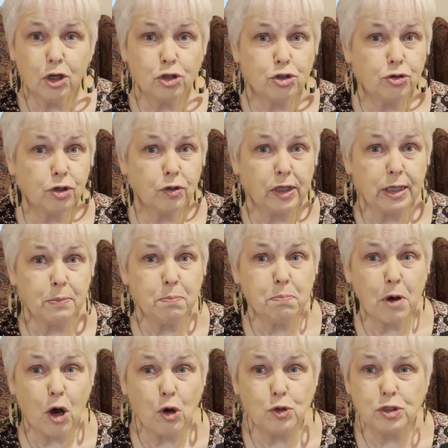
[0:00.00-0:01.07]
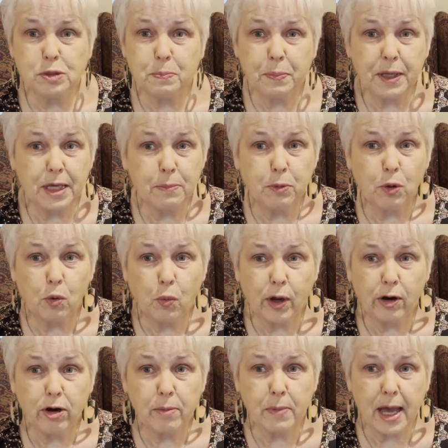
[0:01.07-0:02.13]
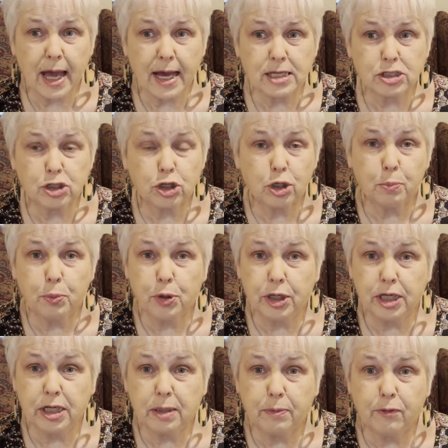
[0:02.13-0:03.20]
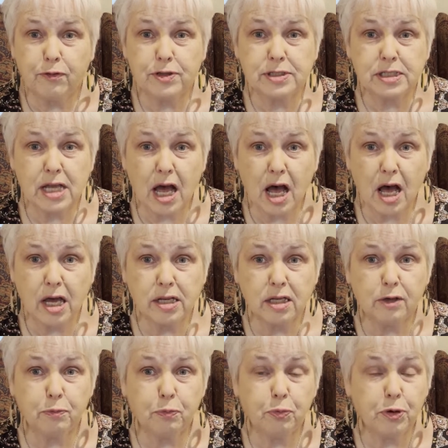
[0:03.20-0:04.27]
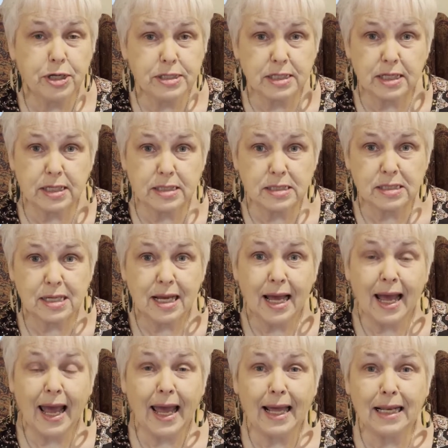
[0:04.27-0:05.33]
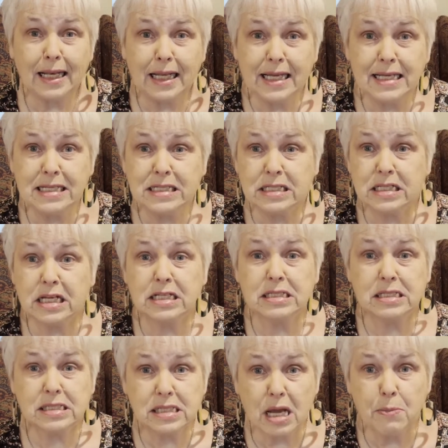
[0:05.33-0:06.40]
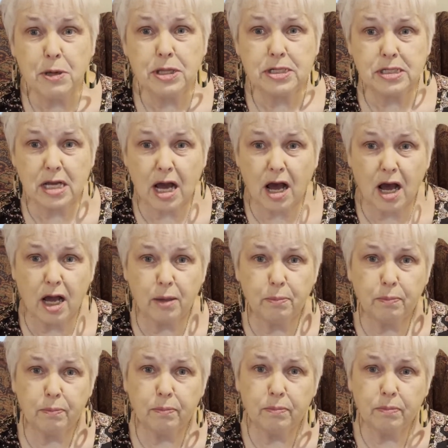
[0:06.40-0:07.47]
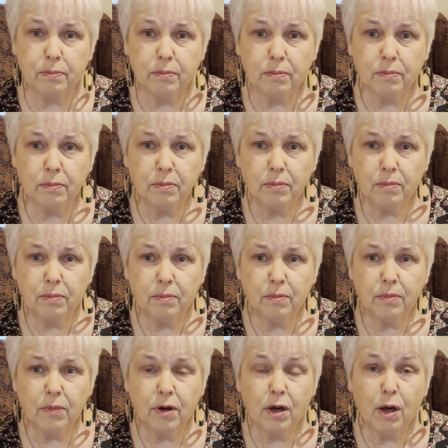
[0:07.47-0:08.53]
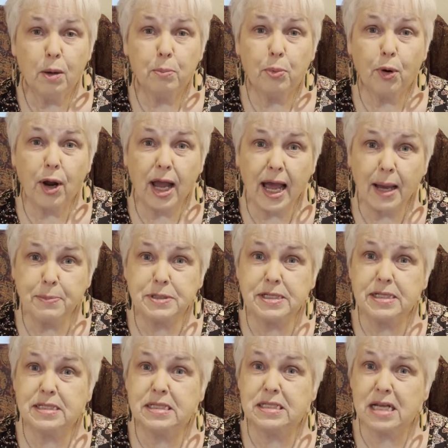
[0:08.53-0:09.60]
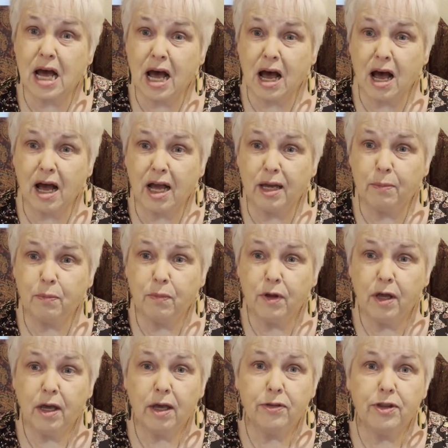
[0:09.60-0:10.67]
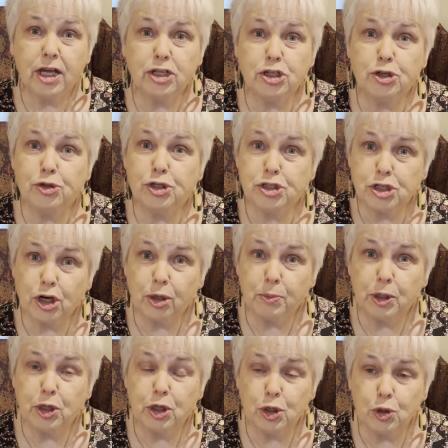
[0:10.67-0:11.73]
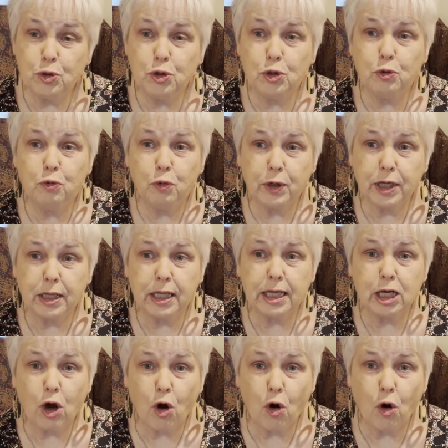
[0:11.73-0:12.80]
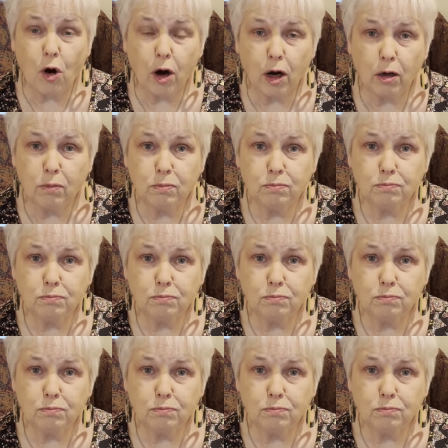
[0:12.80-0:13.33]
Truly, most people wear a mask and are putting up a facade of pretense, at least some of the time. Perhaps it's time that you determine who you really are.